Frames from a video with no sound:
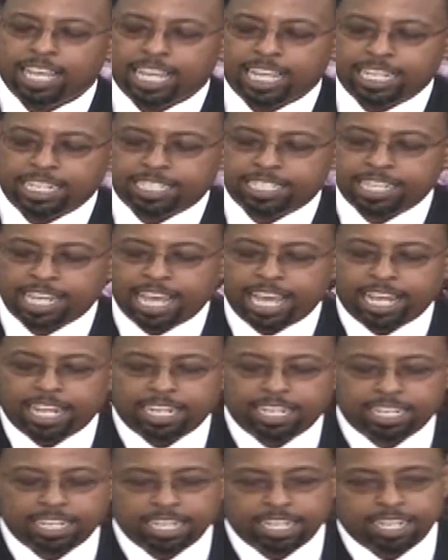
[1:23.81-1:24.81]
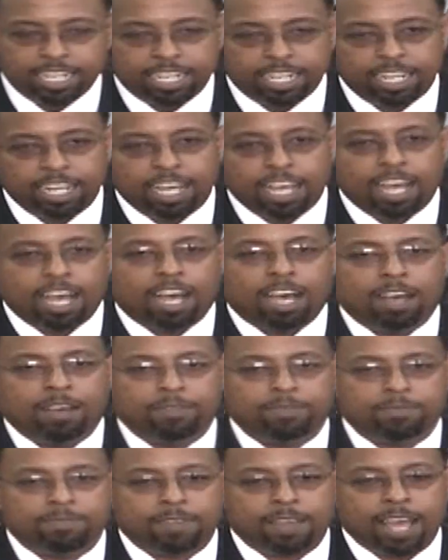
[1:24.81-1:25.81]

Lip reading: He said, I